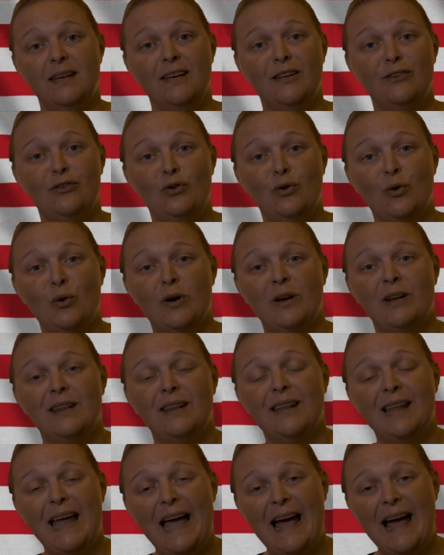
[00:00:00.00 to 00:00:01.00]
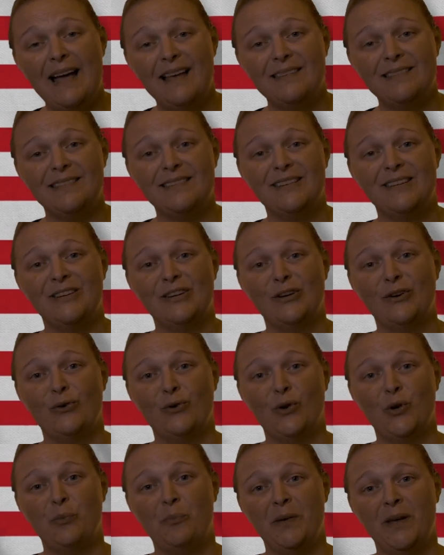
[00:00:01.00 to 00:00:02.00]
is your last
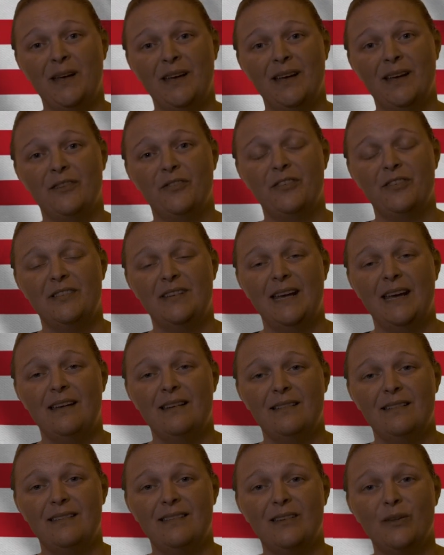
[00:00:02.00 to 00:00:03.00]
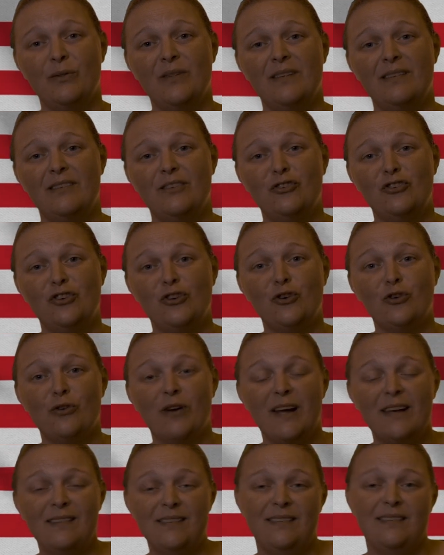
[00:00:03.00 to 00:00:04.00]
grouping of states. So this is your
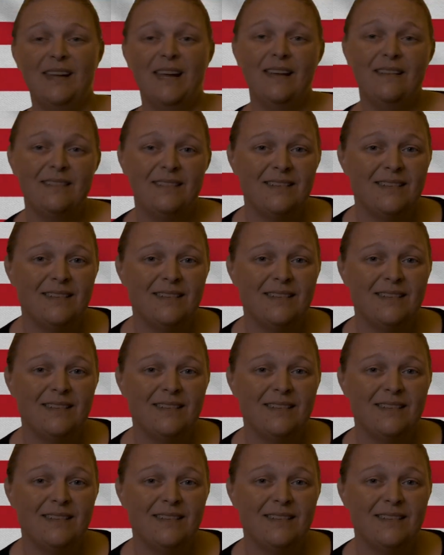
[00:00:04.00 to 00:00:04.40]
gray states